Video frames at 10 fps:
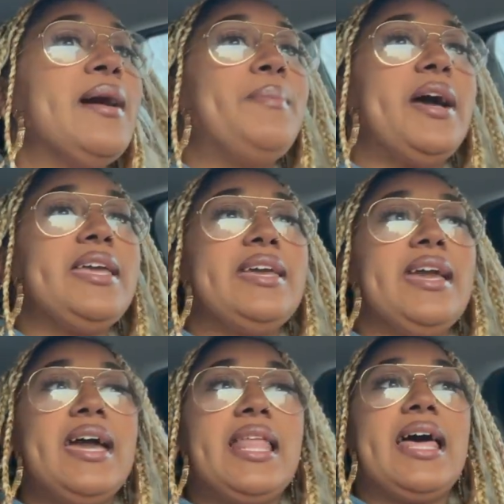But
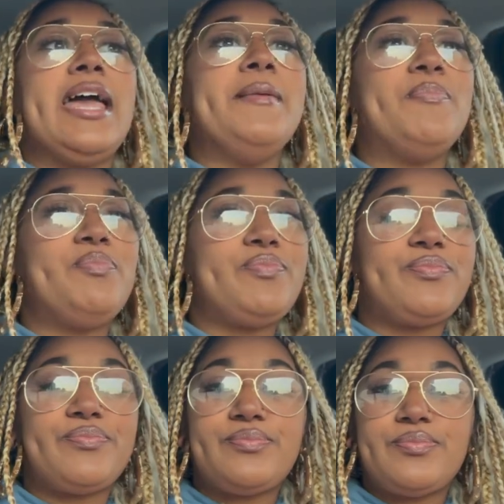yeah, like,
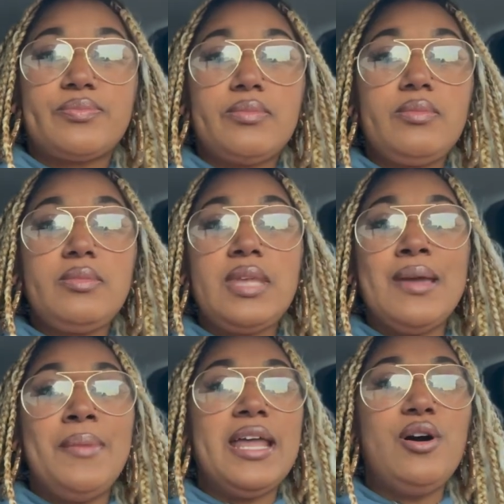
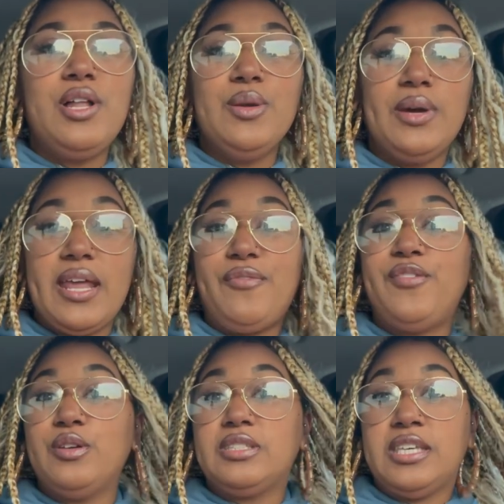am I the only one that
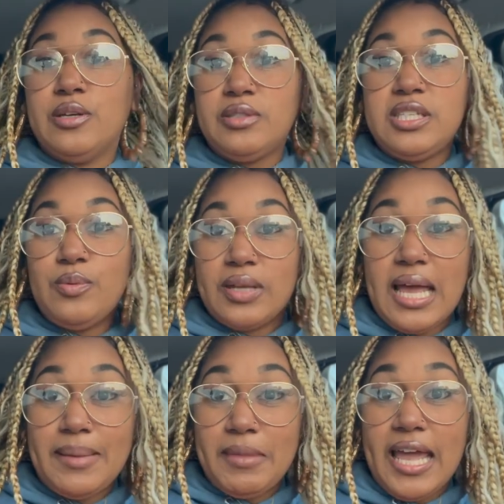feels guilty when
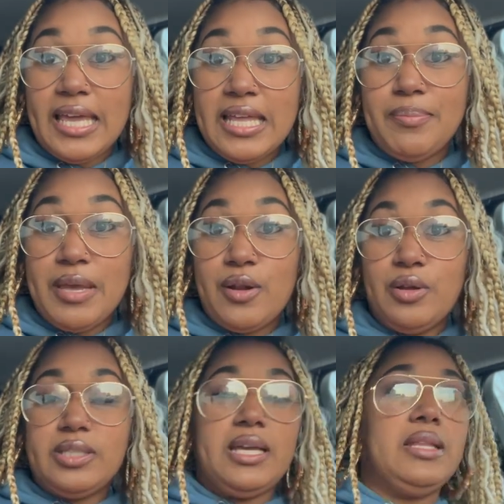I'm like in bed
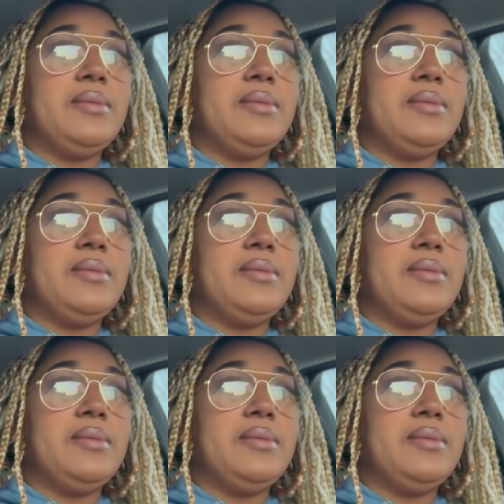all day?